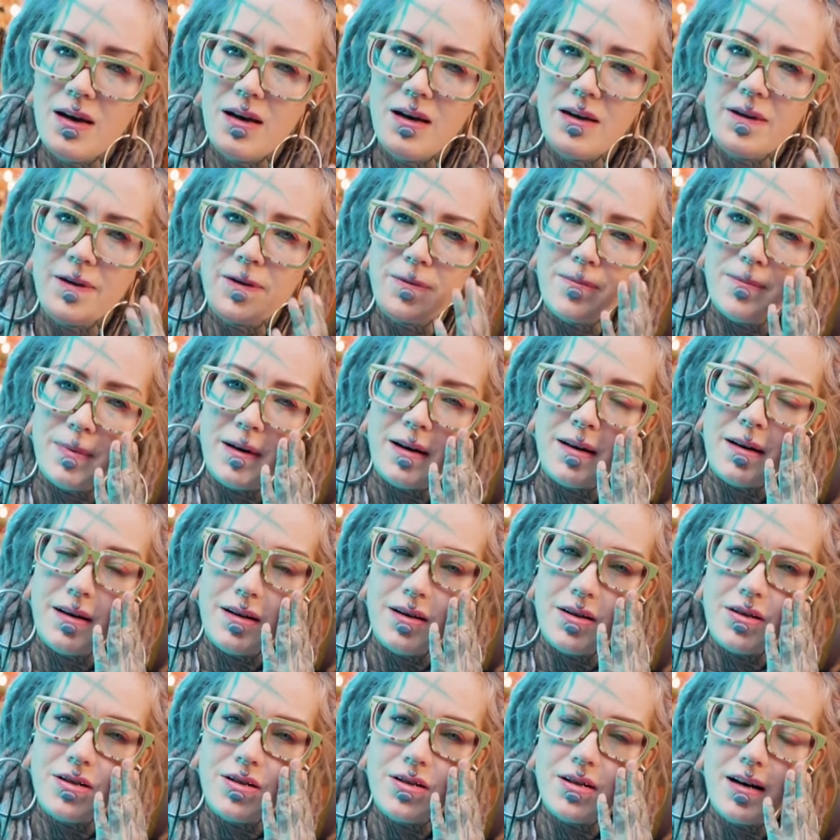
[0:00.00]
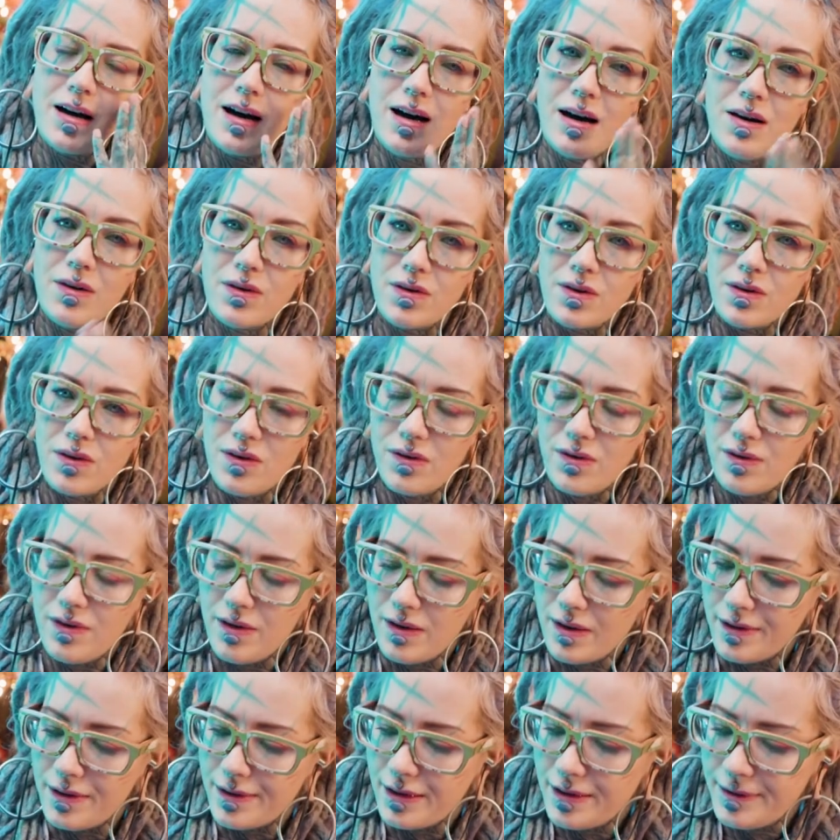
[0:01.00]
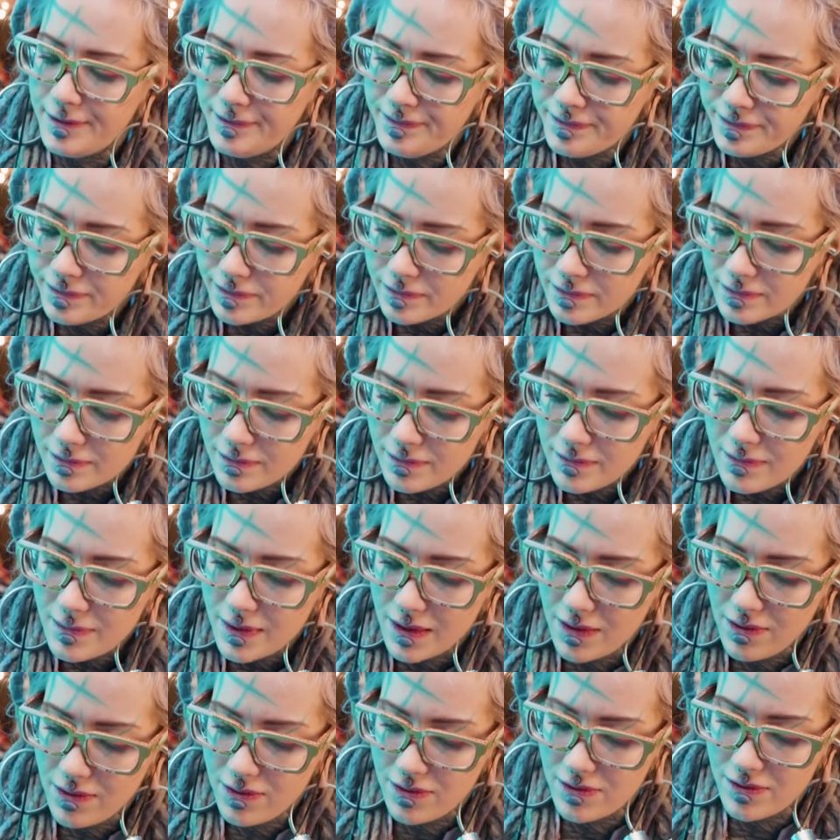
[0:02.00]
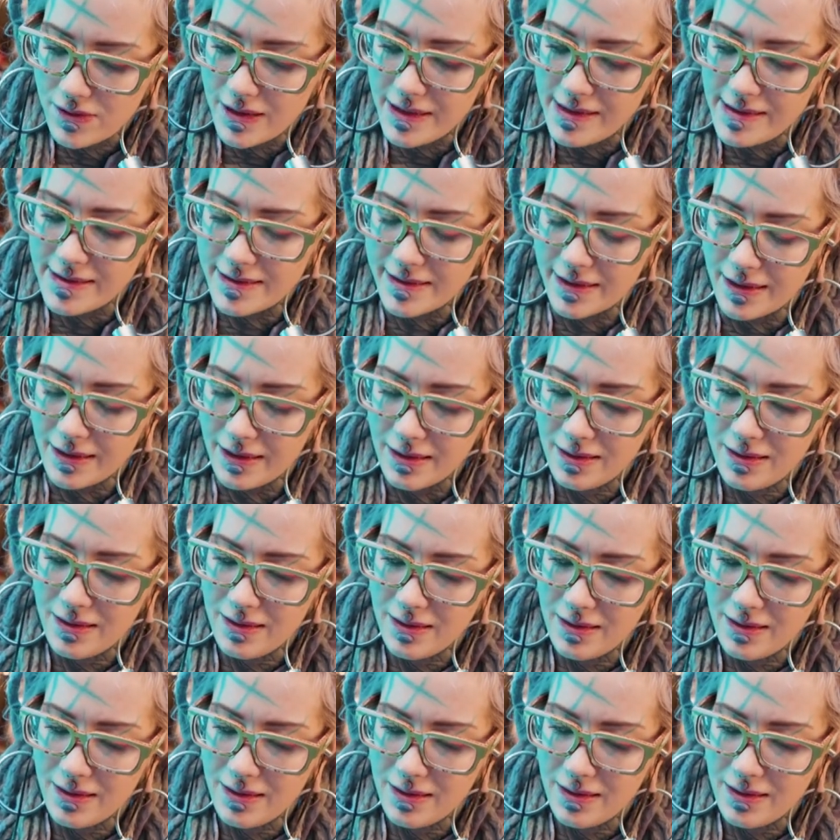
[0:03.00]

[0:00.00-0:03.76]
spinach out of the freezer.